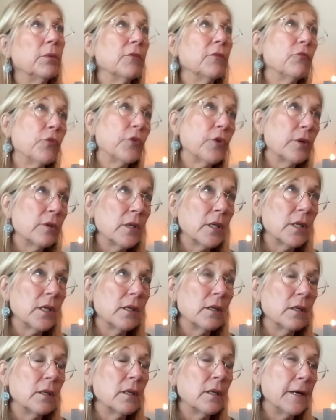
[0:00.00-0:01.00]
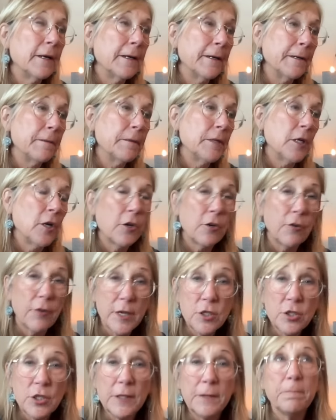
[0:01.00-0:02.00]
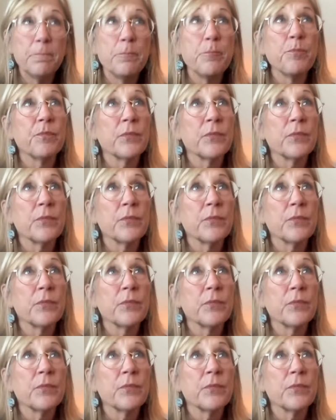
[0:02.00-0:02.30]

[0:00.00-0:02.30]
before the inauguration.